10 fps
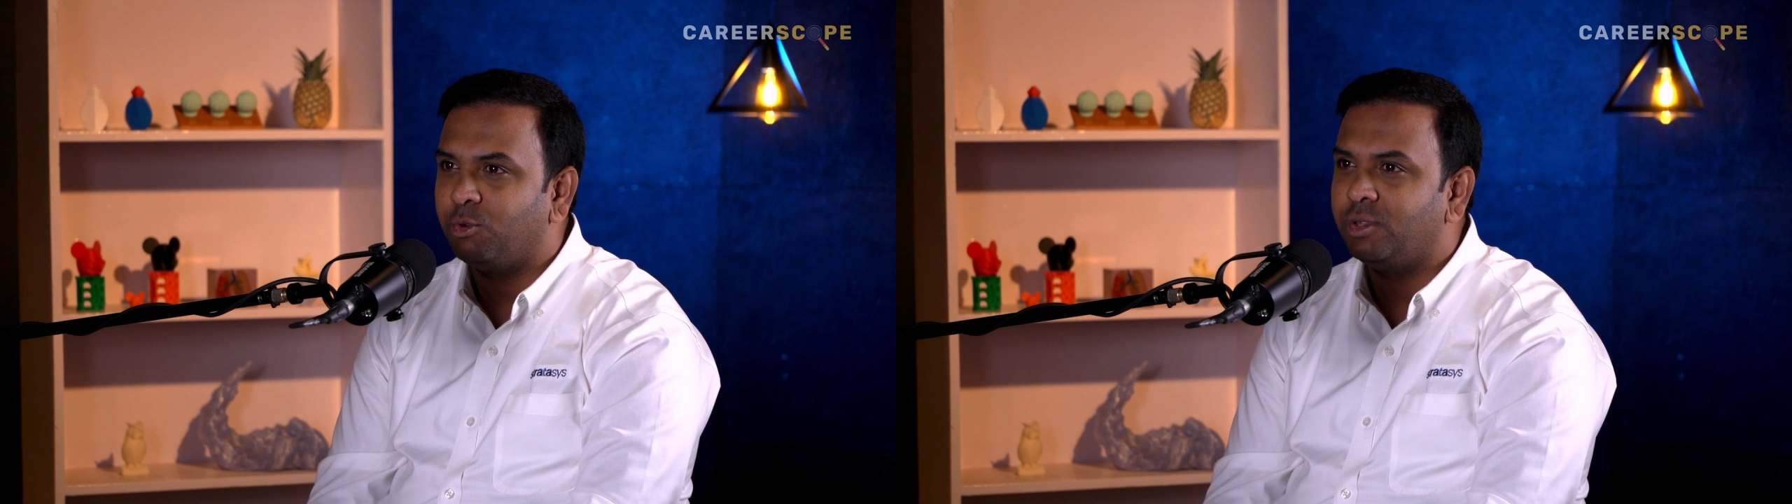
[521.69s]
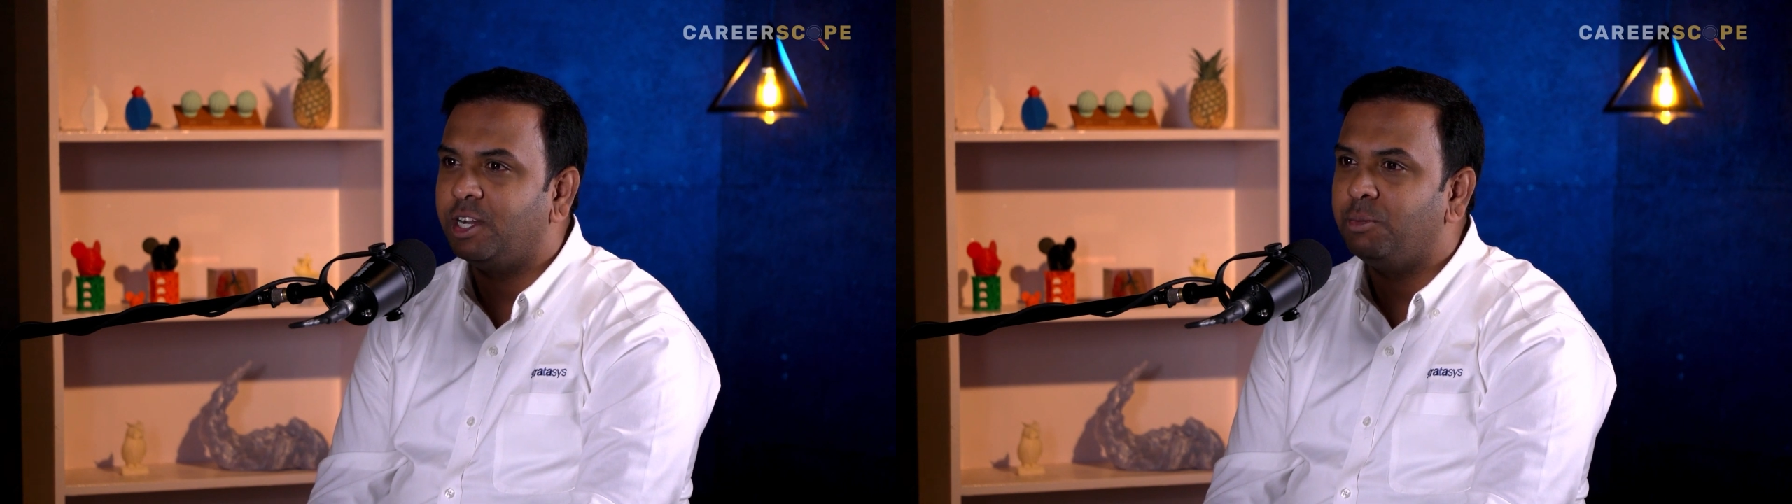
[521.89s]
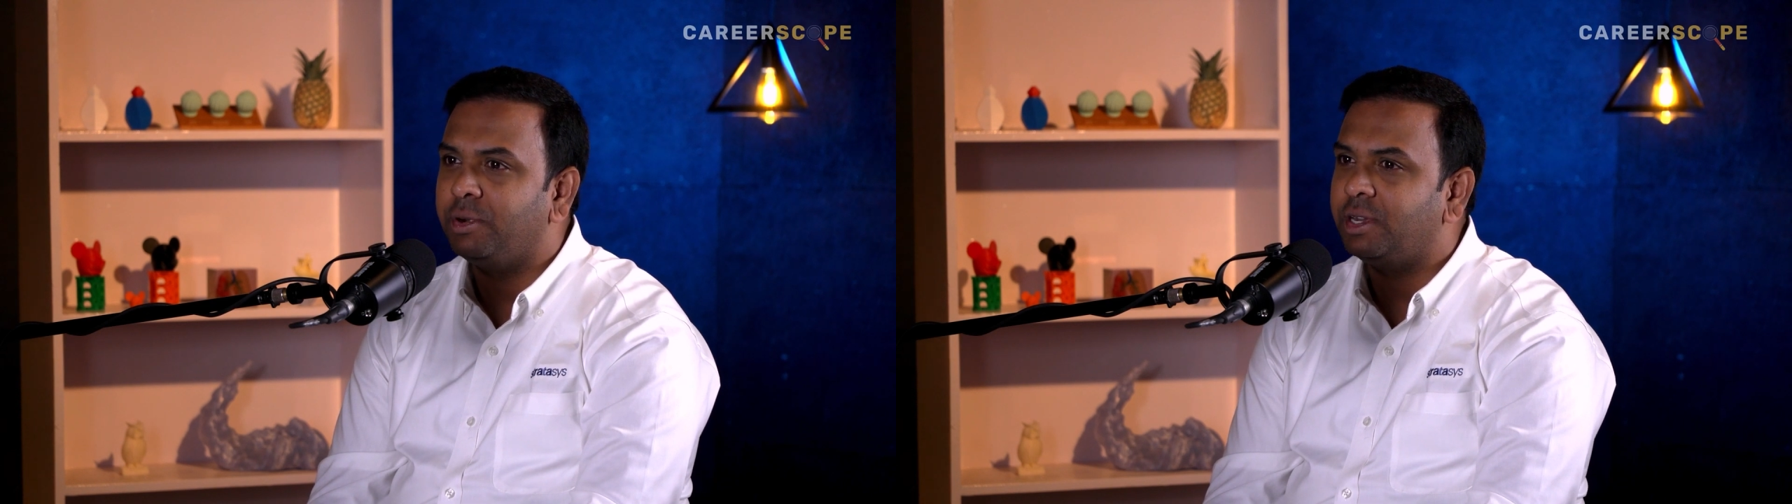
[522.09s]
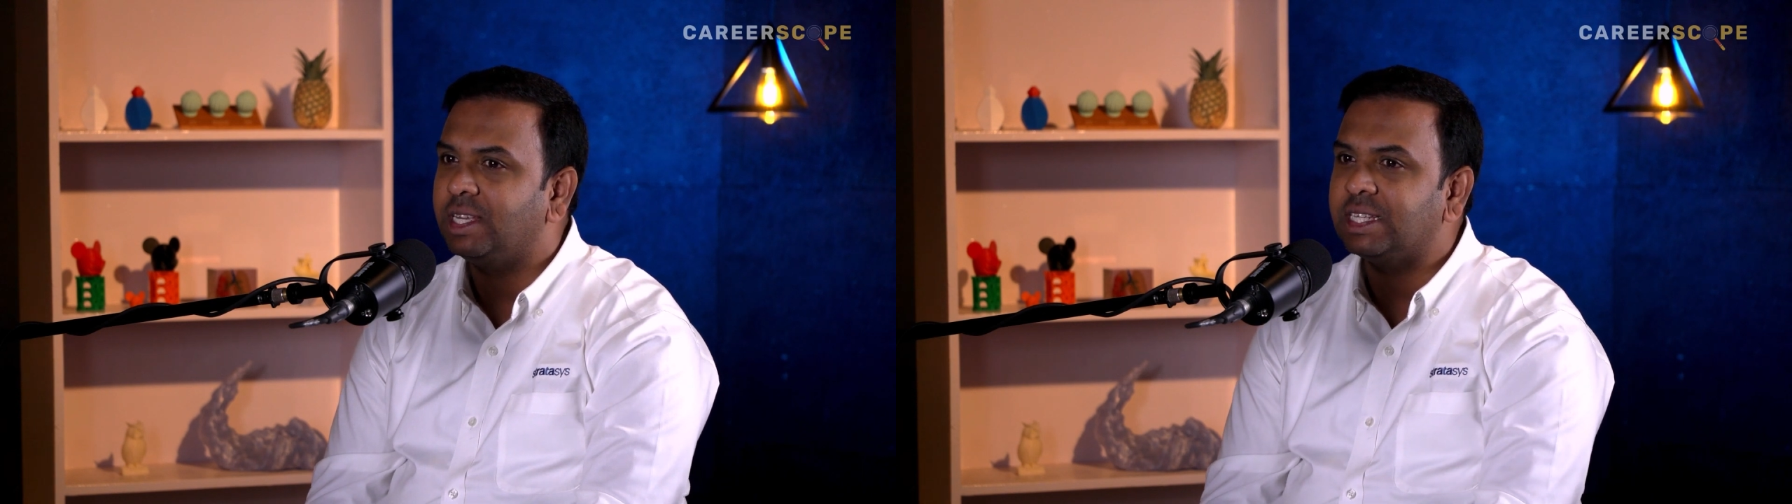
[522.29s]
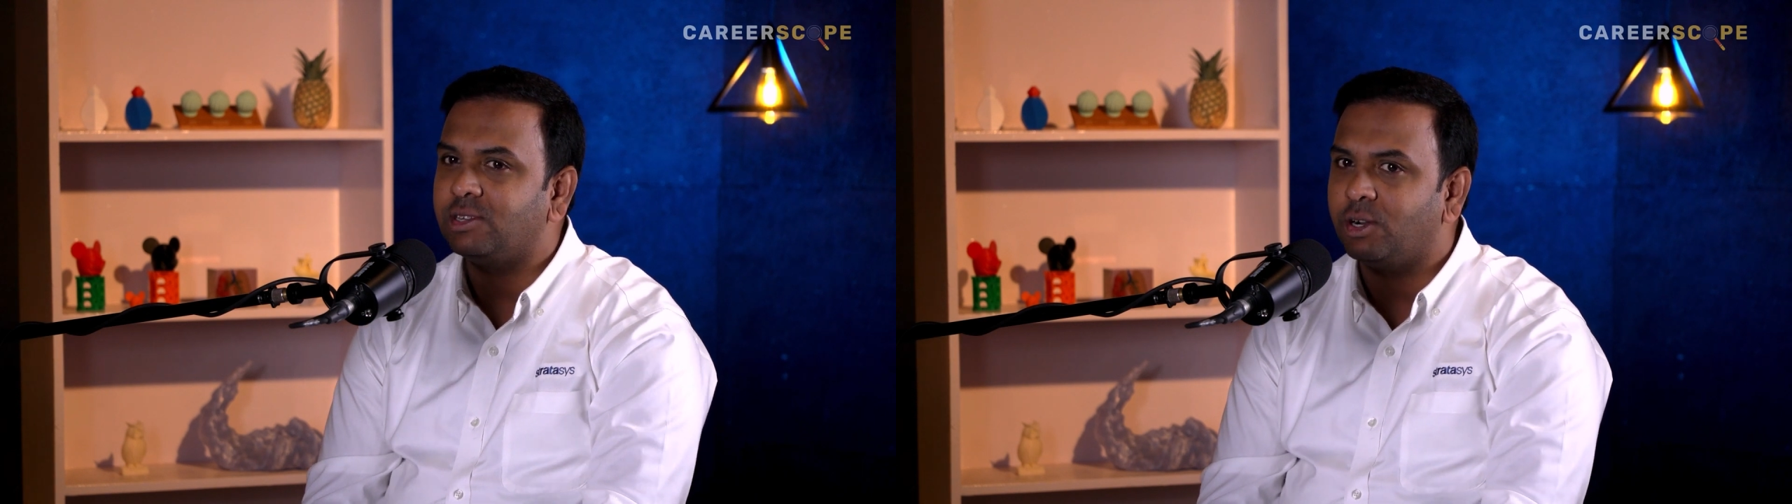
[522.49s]
about 3D
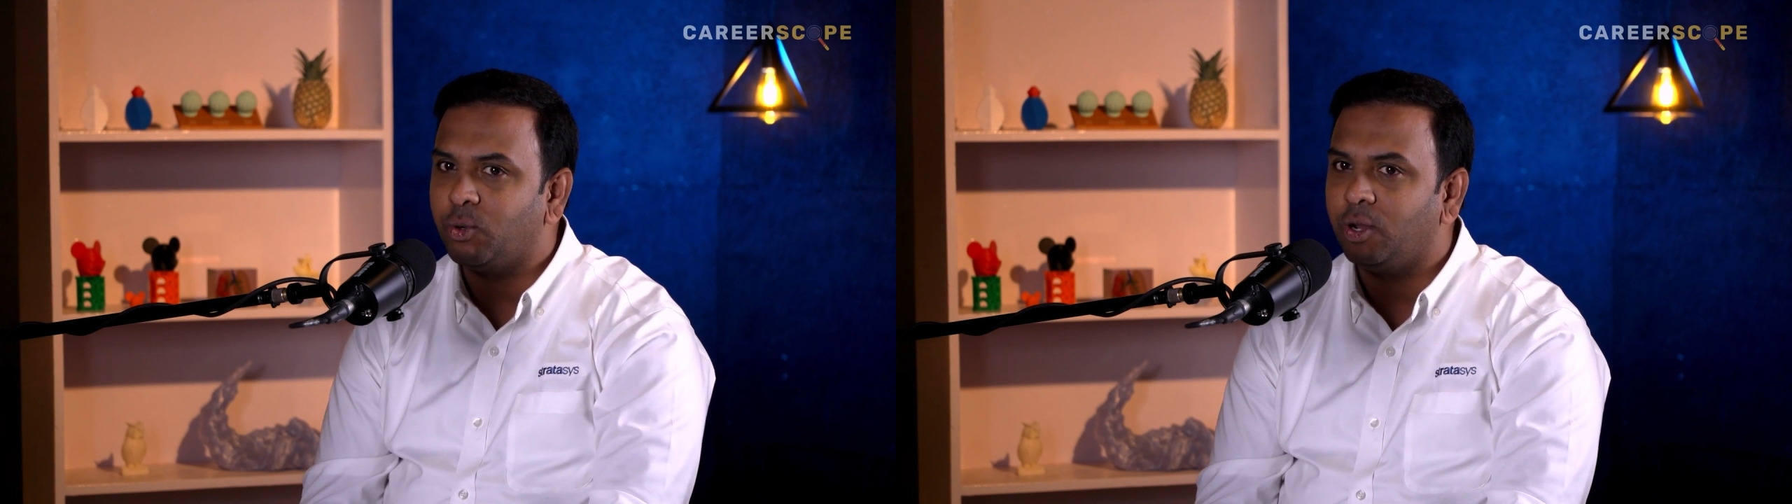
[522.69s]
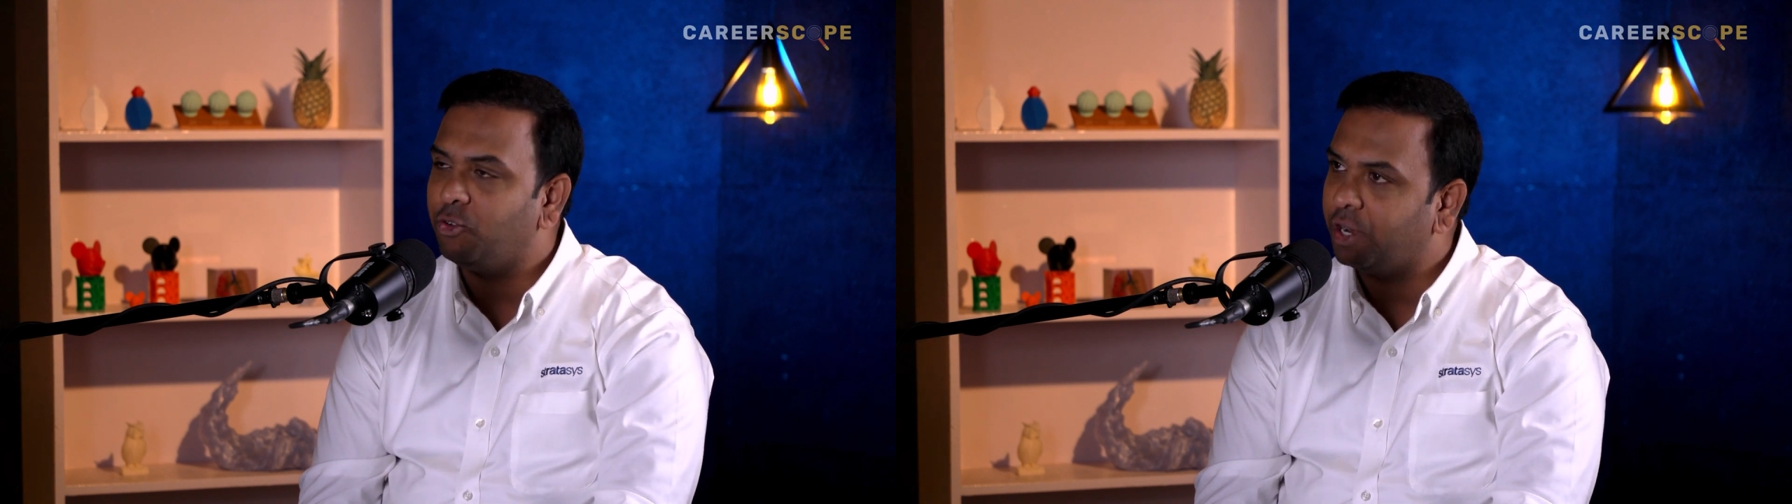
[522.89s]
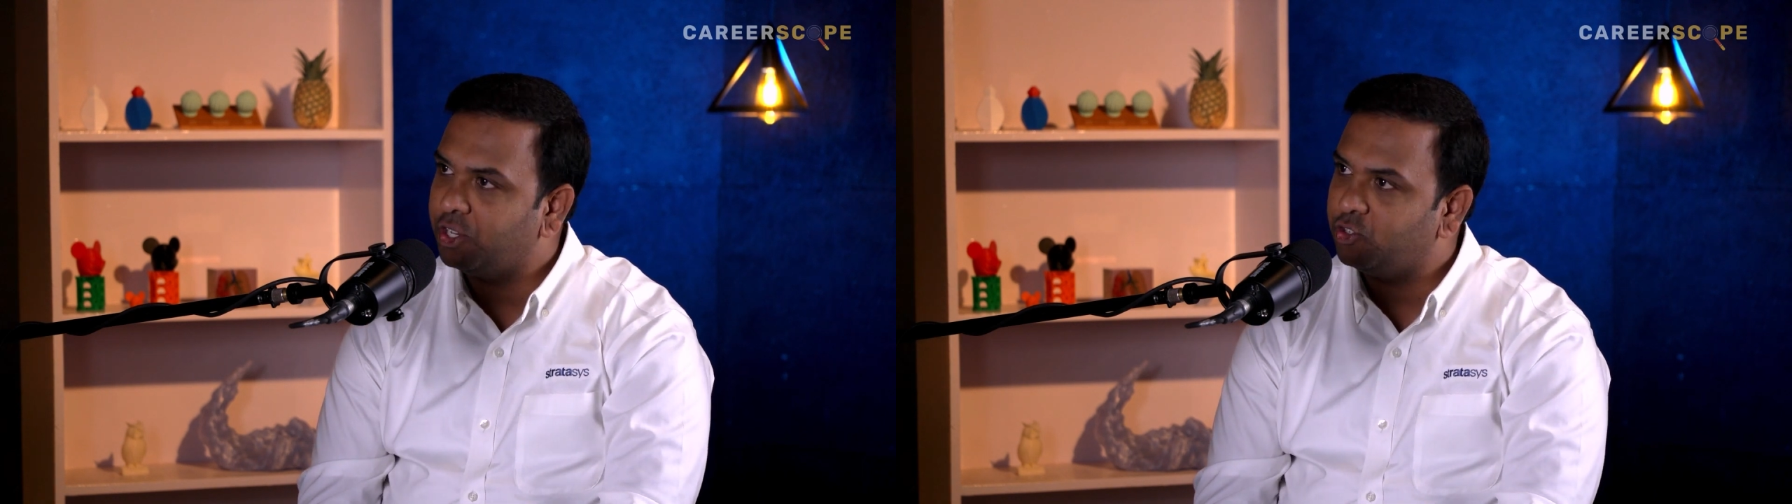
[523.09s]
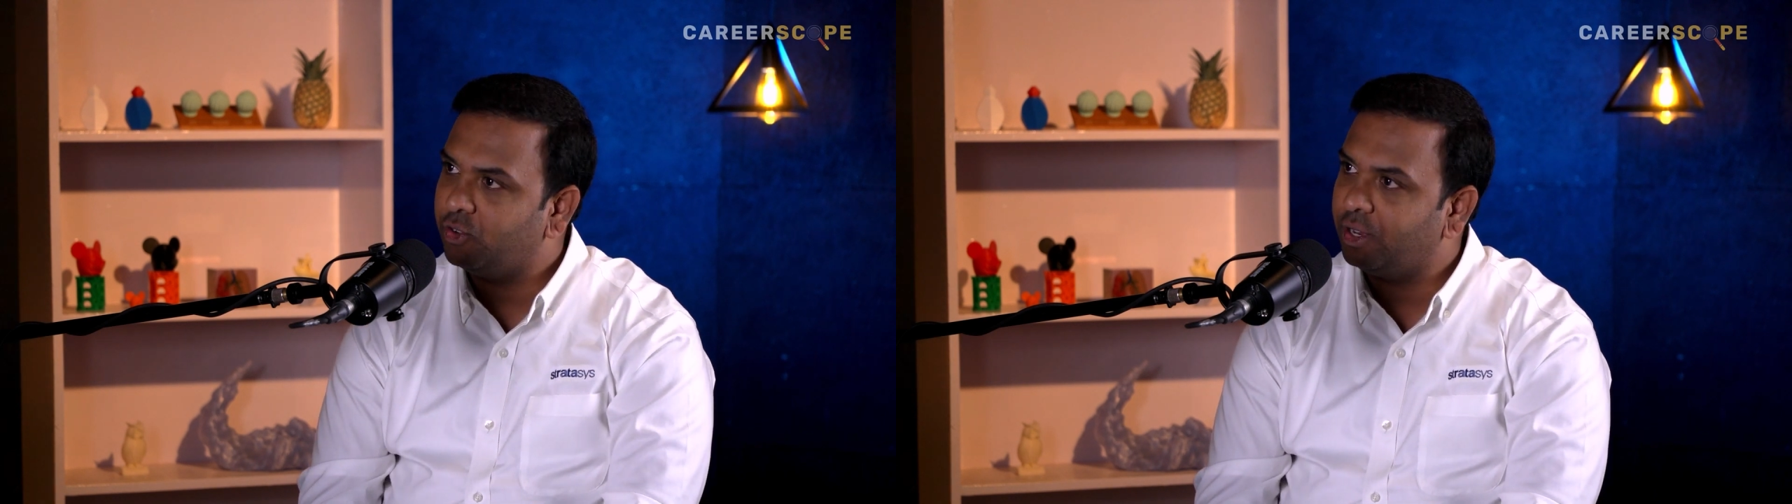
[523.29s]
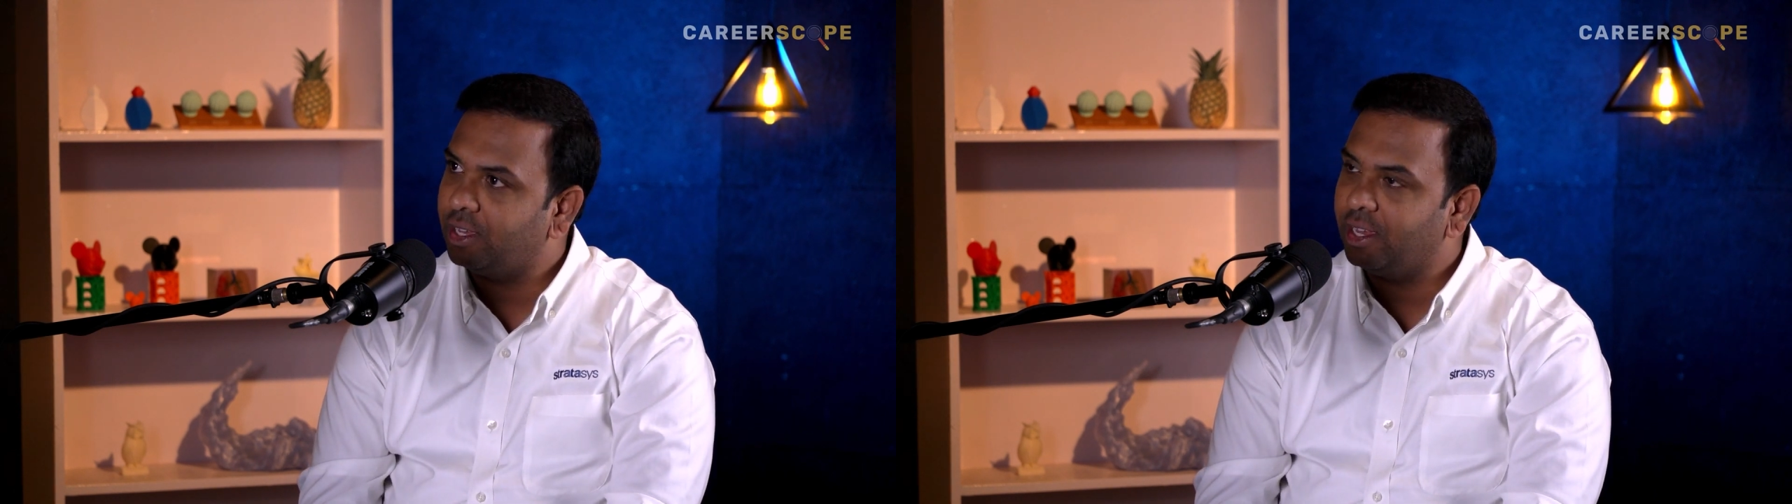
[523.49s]
printing is not only for
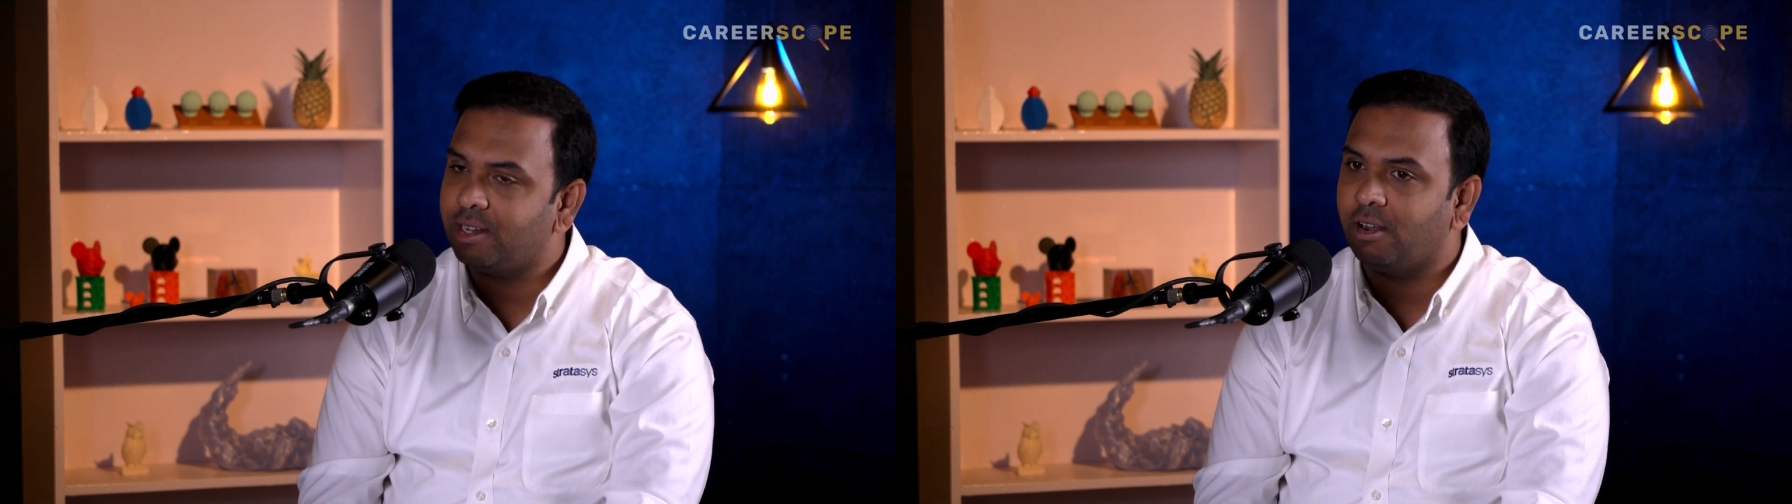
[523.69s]
engineering,